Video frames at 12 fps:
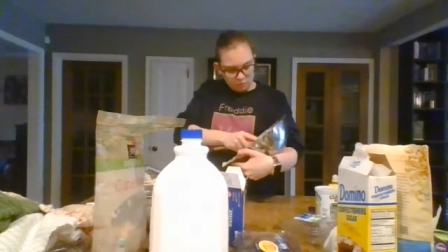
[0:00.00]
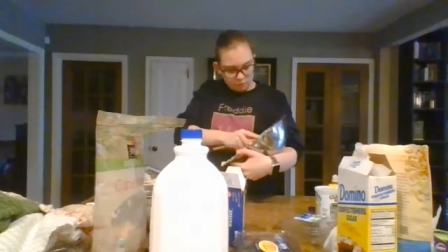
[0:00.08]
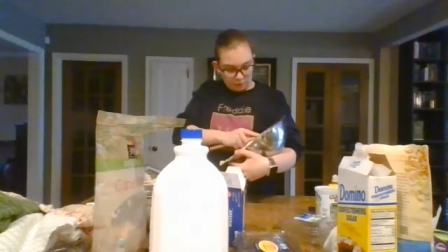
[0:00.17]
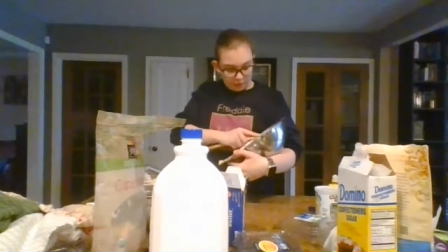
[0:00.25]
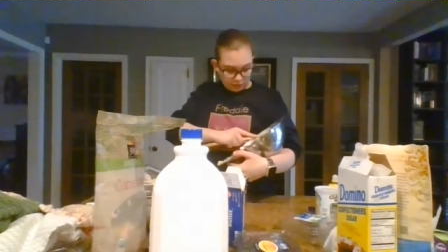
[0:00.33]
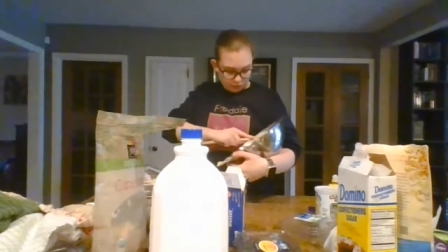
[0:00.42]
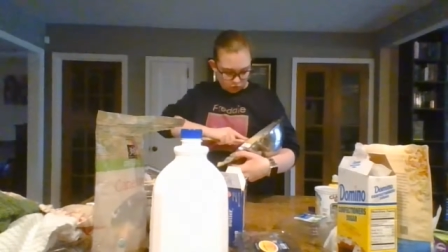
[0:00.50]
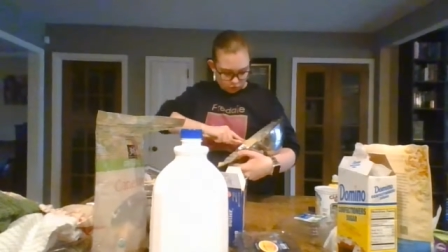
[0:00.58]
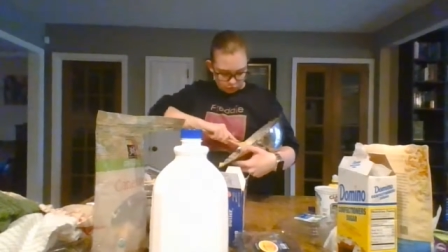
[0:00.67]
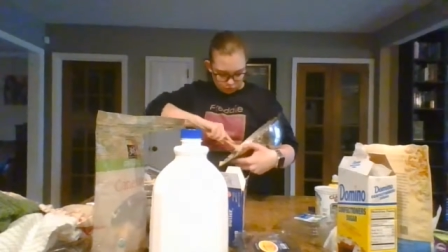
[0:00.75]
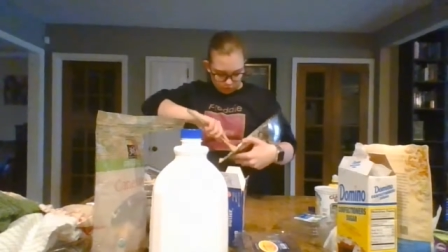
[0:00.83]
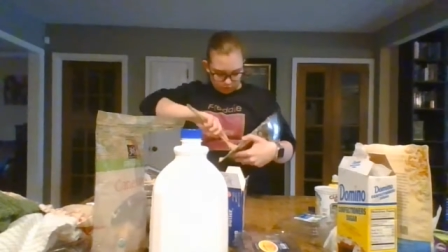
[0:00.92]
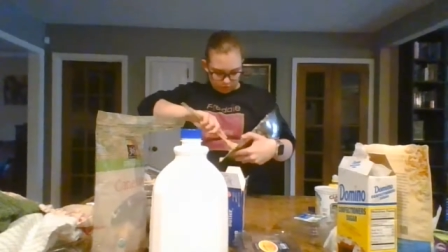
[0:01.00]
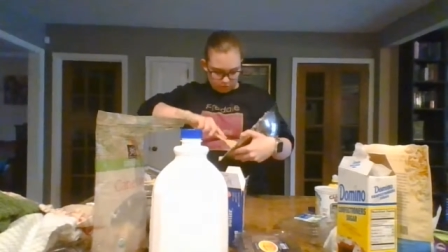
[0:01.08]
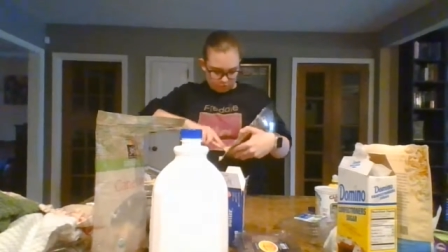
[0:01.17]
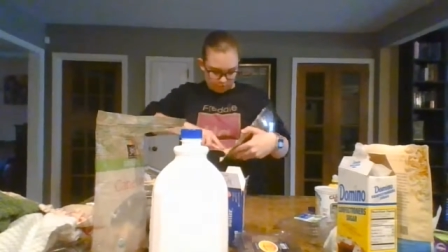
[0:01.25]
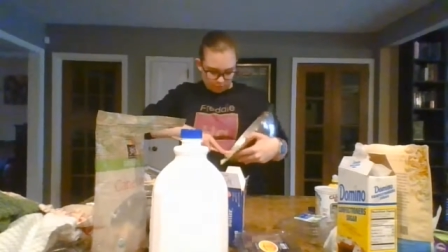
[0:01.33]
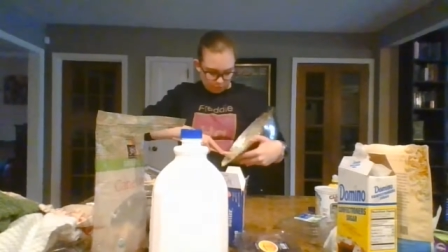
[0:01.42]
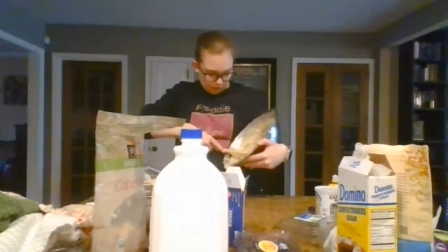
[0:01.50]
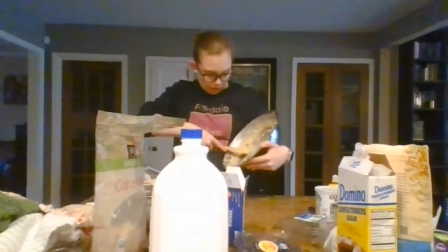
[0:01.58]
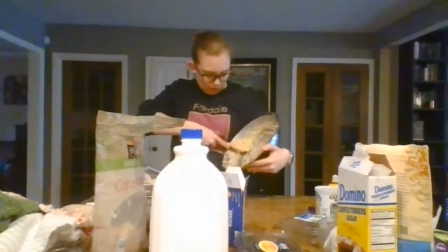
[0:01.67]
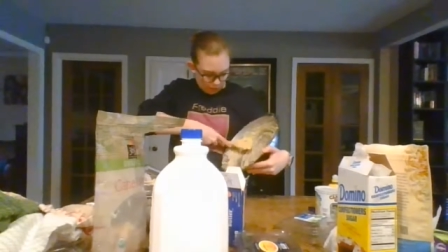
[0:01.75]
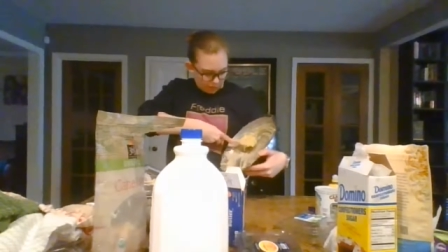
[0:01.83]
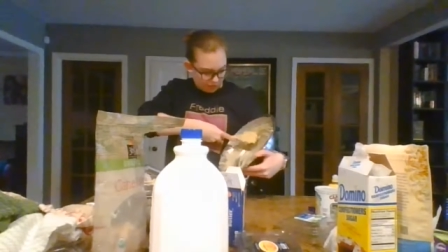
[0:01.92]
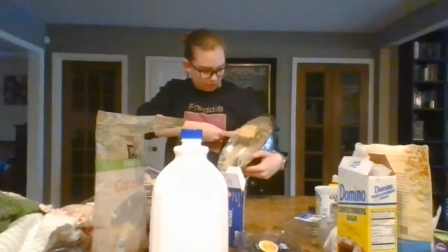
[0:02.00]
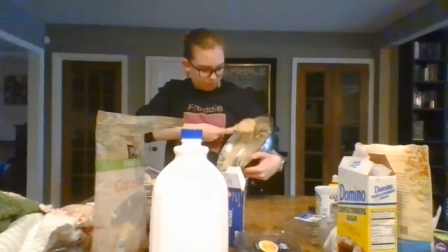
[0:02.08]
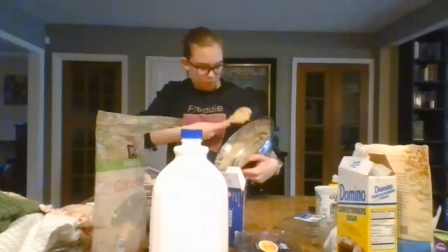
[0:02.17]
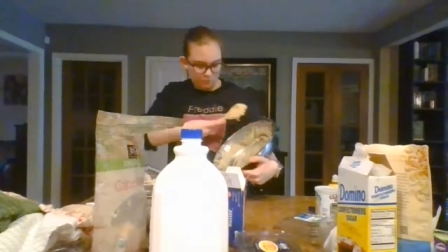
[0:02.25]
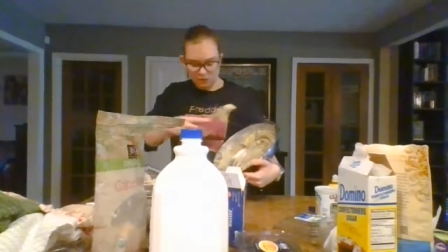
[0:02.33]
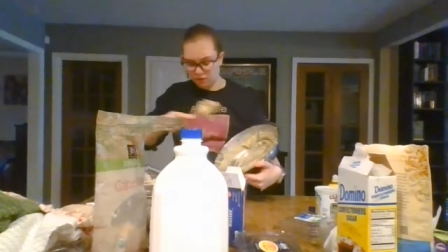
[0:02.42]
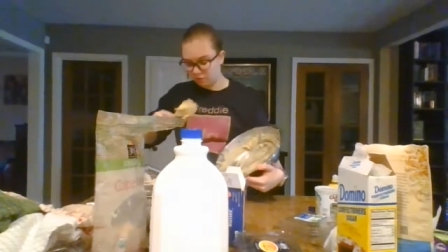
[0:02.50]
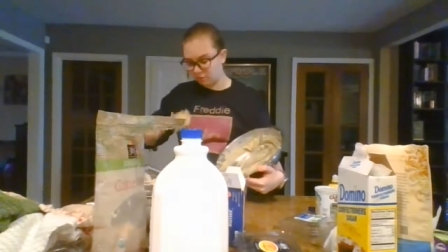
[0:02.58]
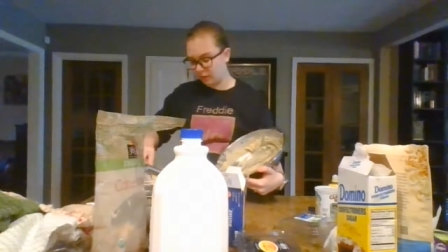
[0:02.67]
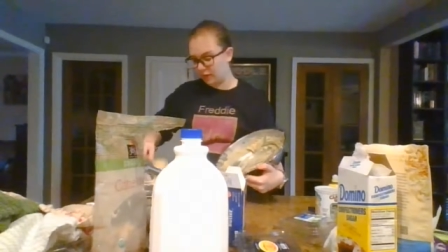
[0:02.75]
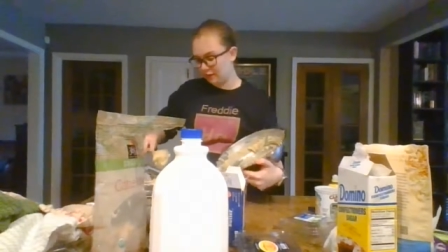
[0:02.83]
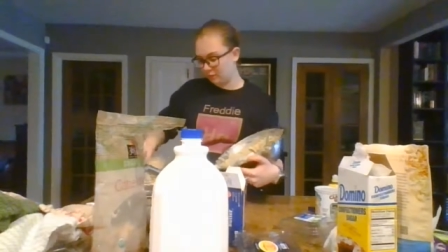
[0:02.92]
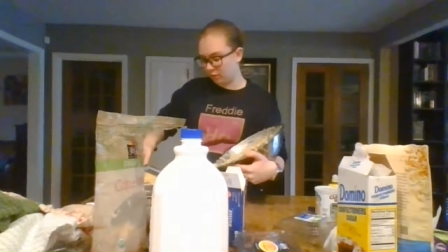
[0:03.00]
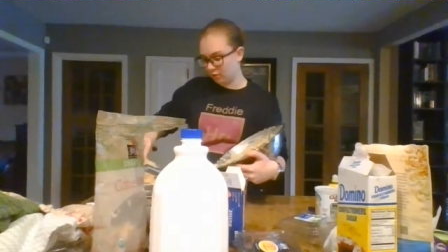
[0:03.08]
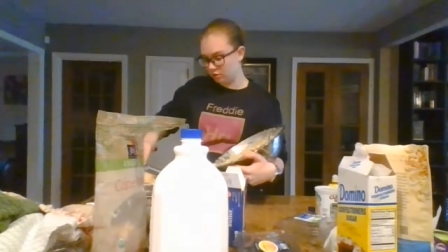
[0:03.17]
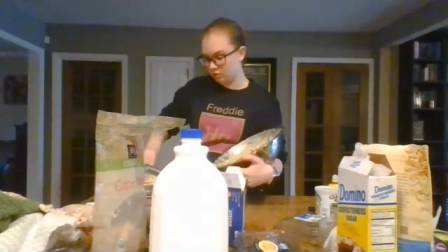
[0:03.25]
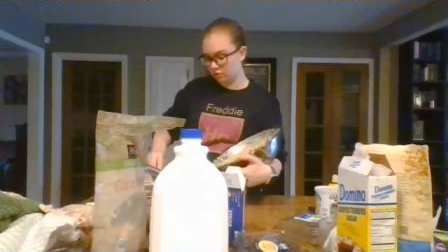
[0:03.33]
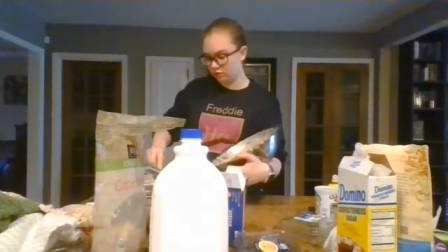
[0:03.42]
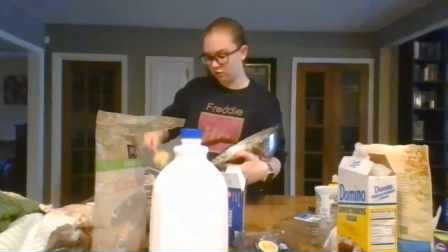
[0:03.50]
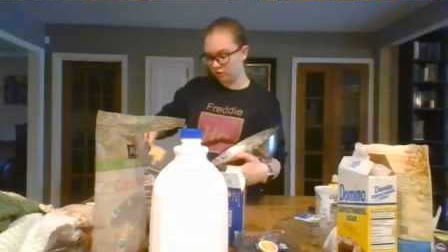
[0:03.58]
my dish, which was I made pecan pie bars for